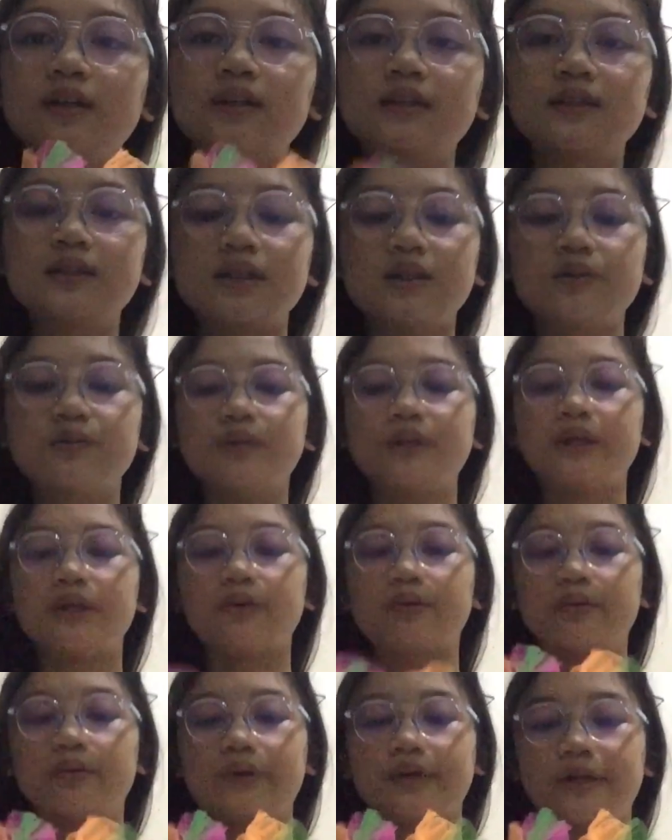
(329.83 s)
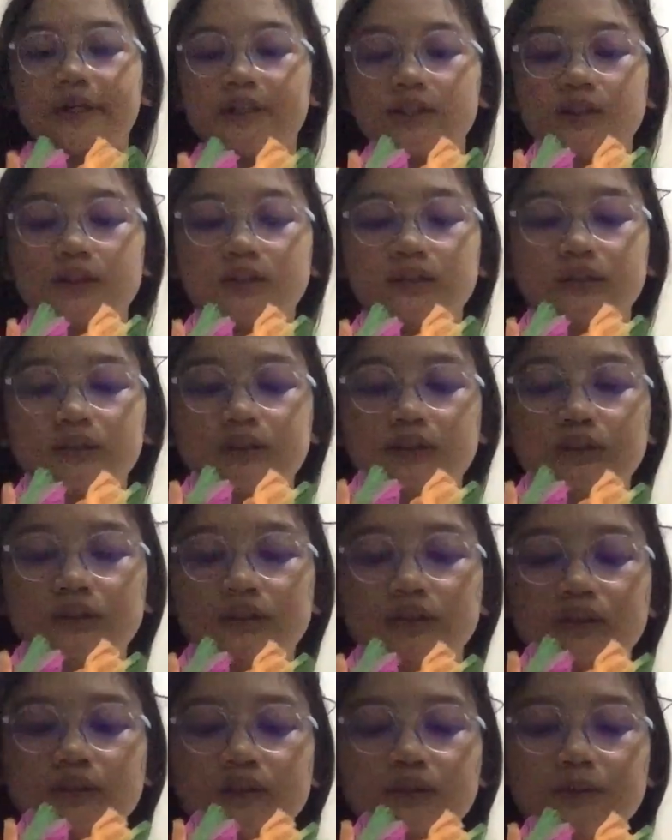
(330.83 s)
It's a unicorn.
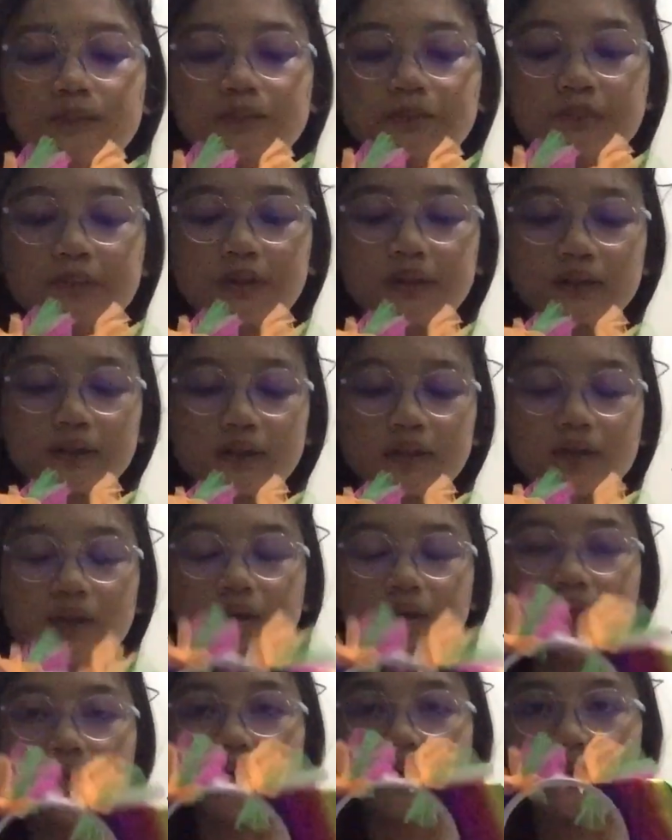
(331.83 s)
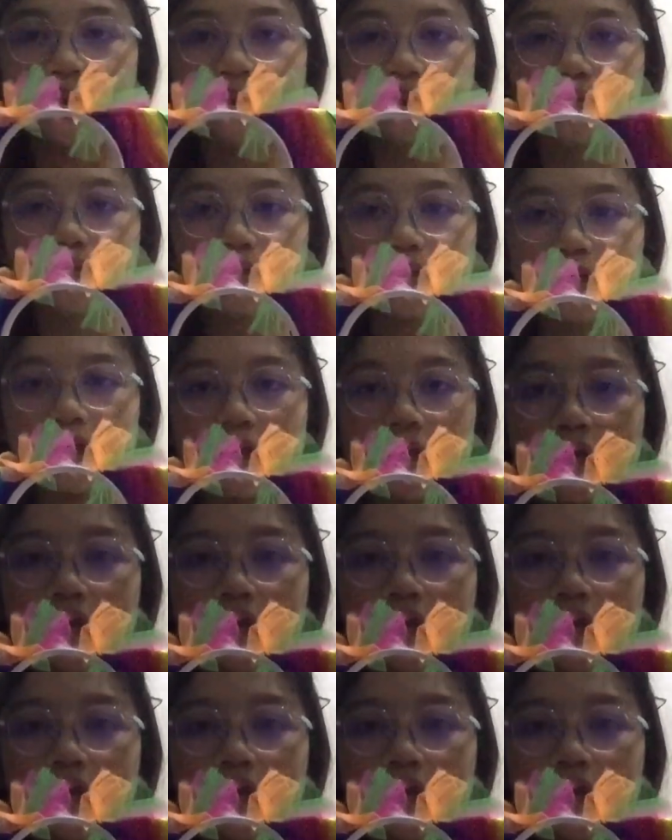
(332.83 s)
But the horn fell